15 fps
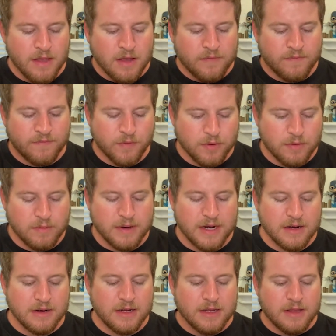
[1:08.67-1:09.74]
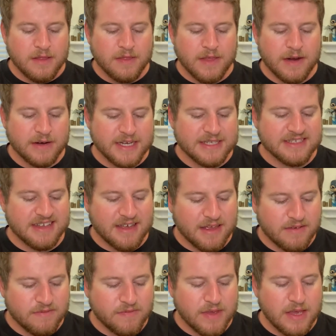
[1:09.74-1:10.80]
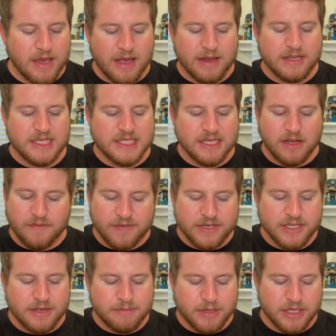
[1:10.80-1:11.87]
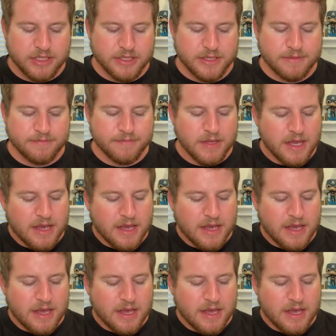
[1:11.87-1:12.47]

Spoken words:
For where there is envy and selfish ambition,